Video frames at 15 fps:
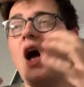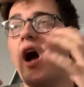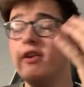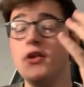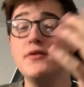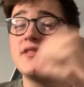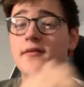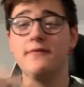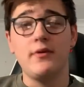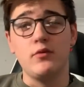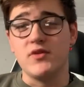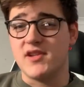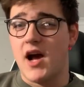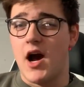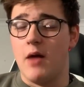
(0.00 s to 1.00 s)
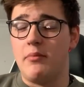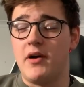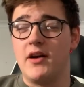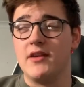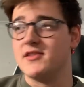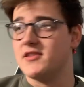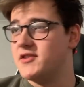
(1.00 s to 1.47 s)
knew something was up.
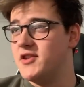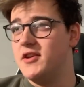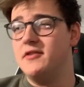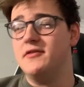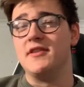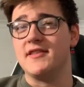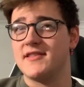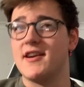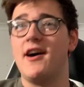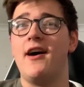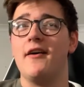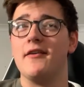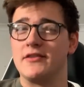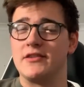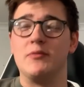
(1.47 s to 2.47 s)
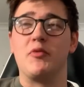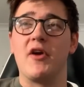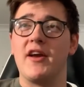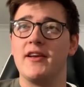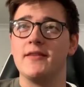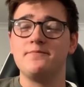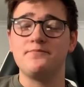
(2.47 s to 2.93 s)
I just knew that this car was going to
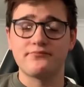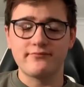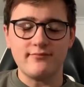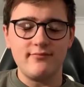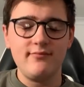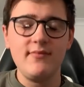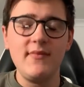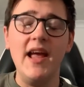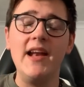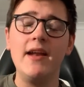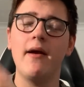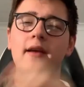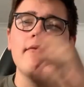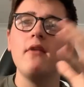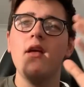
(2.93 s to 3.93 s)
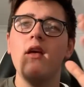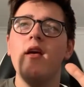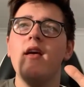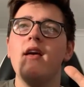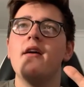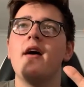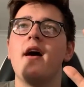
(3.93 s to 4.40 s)
break. Anyway,
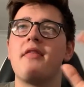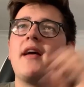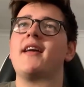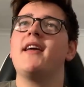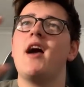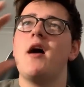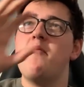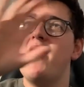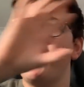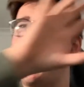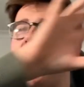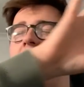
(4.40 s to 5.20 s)
I then get a big